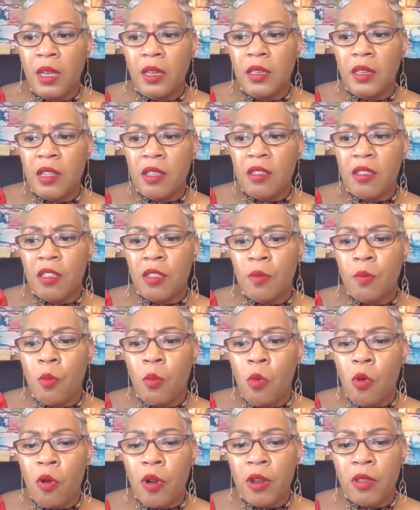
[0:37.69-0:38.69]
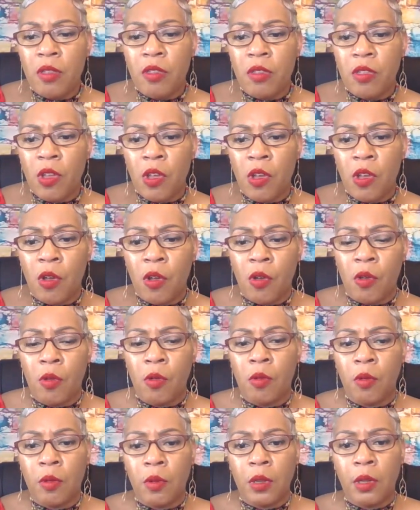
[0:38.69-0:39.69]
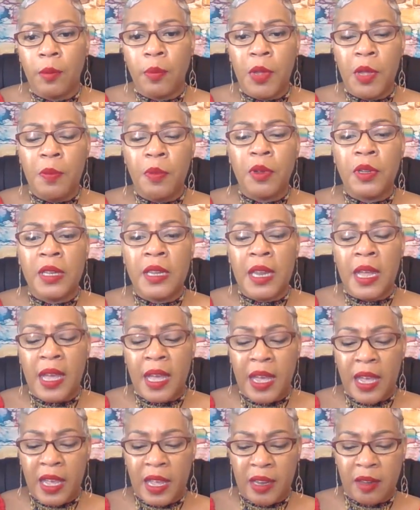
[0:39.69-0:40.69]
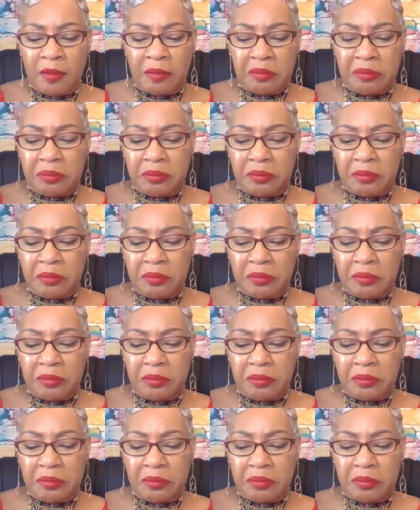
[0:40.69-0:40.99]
this is more so people not,